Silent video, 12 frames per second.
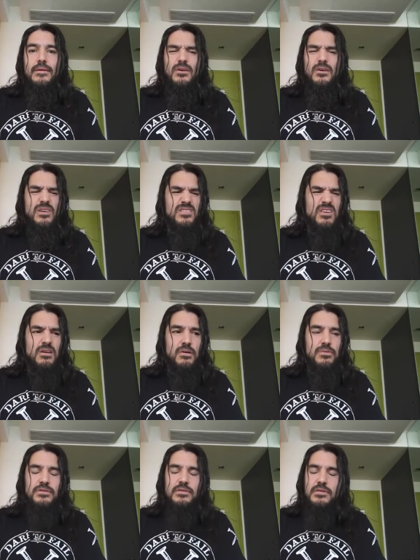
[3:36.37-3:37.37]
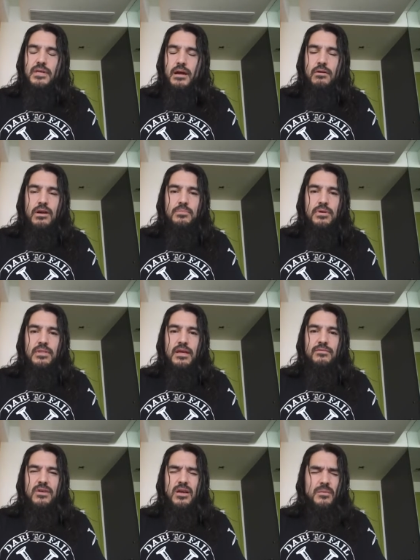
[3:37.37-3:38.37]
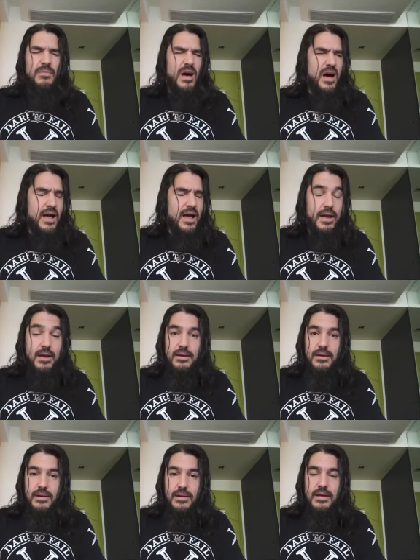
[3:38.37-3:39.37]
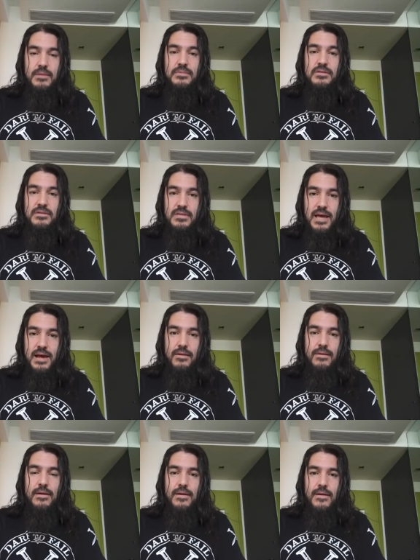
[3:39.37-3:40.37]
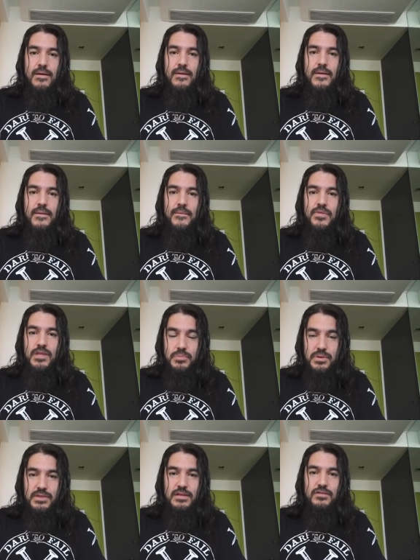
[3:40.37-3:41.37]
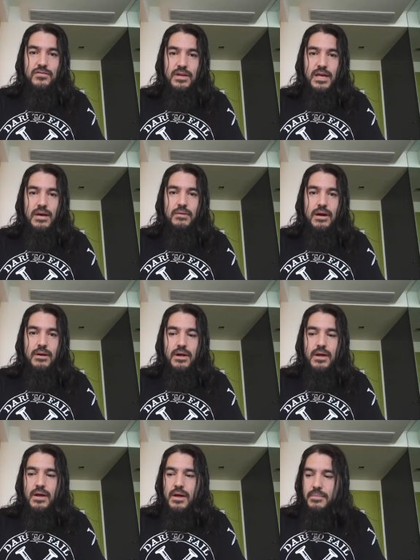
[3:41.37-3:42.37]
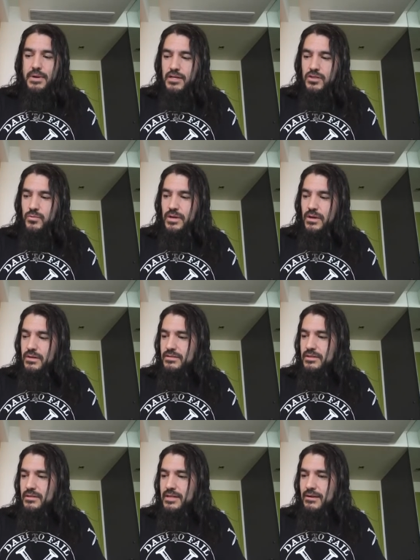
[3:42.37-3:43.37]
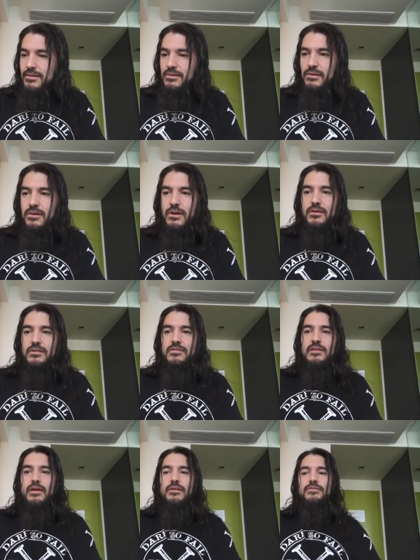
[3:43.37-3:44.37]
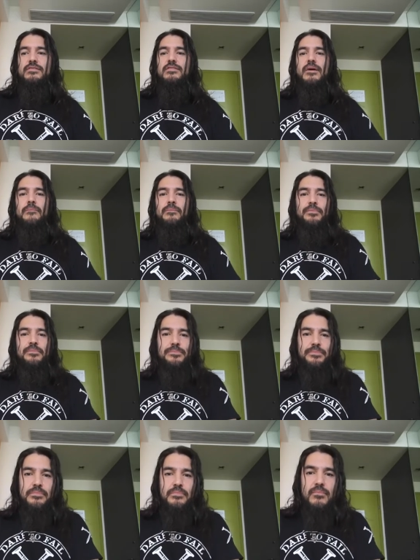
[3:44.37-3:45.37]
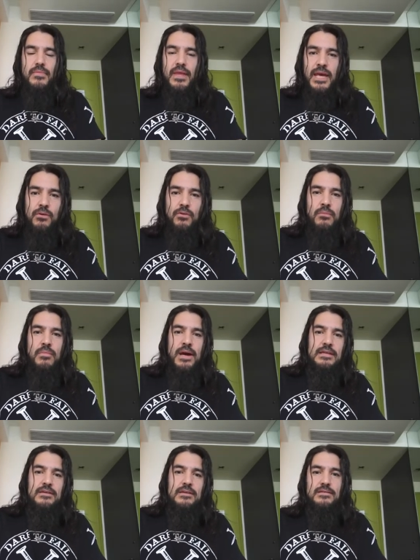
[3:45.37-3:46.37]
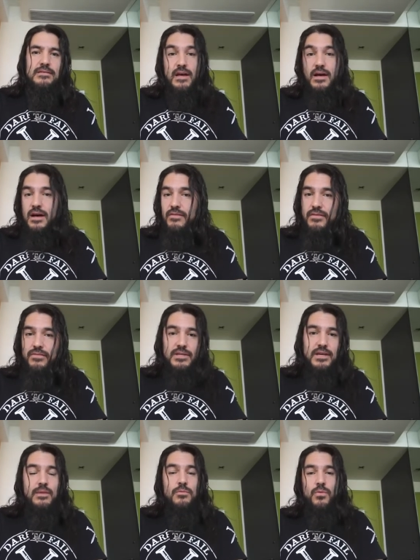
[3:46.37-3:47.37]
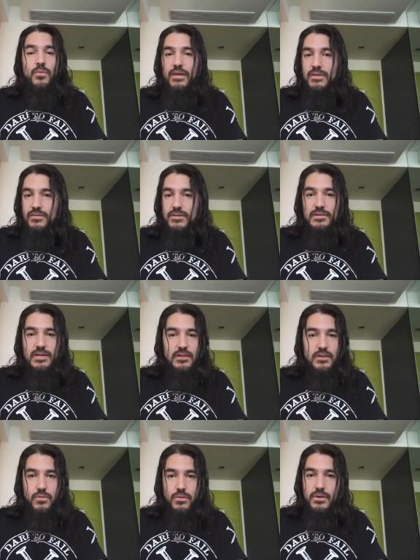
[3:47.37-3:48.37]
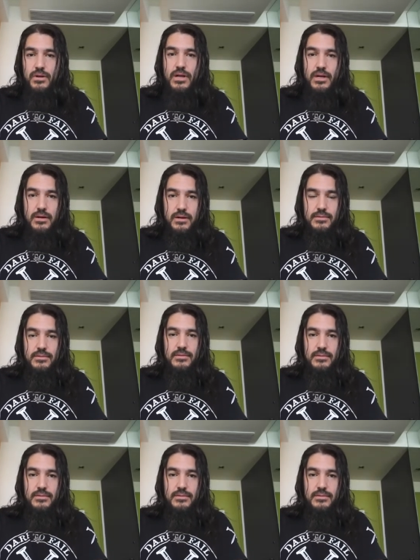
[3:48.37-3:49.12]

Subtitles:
Chris R. was scared to put that video up. I am scared to put this video out because we all sit there and look at ourselves and it reminds us of every time we've ever said the word nigger.